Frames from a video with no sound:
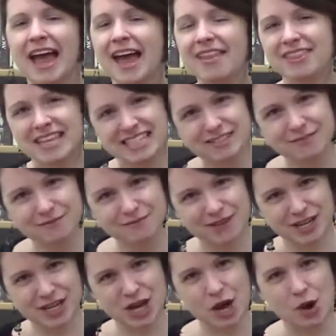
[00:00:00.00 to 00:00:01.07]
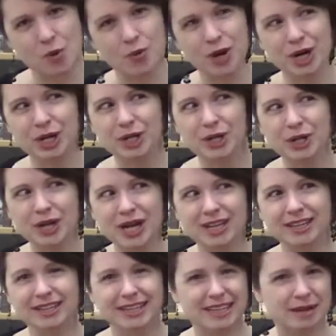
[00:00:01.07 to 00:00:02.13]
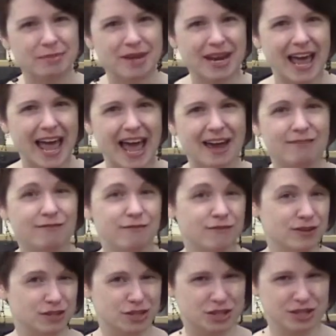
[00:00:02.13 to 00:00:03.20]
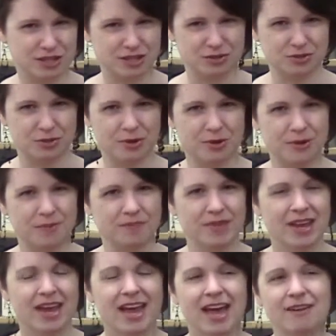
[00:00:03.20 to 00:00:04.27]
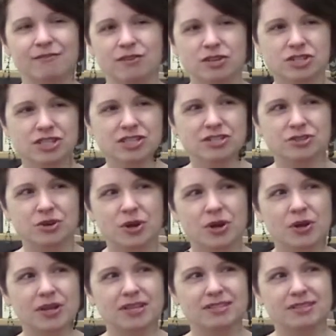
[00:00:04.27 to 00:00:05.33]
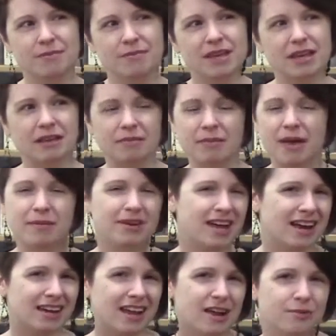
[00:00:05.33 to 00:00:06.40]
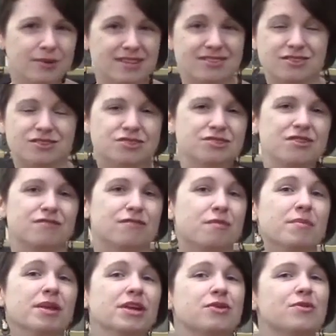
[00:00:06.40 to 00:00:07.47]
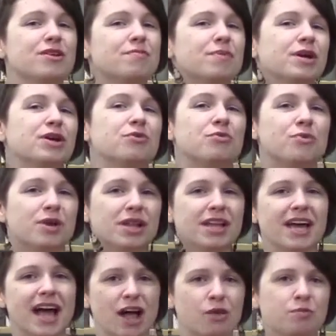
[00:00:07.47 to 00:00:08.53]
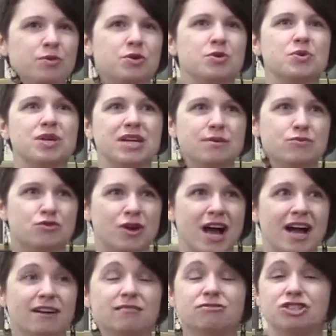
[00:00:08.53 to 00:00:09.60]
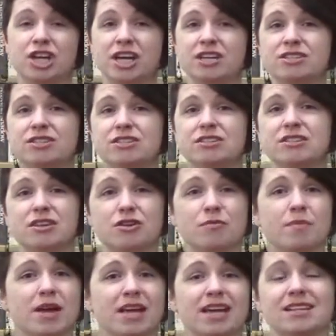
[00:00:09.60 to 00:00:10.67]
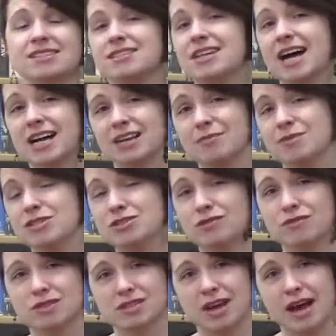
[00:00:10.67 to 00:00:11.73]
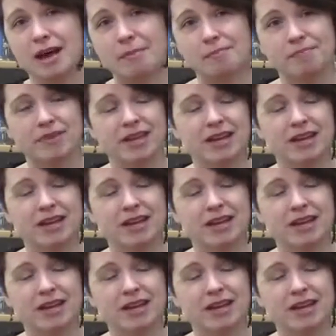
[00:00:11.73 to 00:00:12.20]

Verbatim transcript: In this video, we're going to look a little bit at version control. And version control is something maybe not a lot of researchers are familiar with, but can really help you keep track of changes that you're making to documents over time.